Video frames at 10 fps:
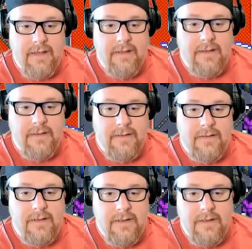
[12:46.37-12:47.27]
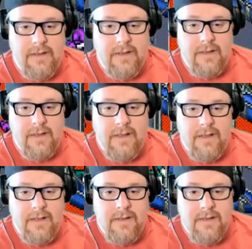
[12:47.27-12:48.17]

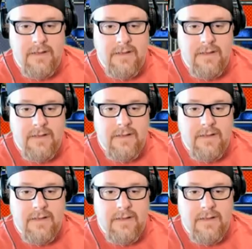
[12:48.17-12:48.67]
(no one is talking)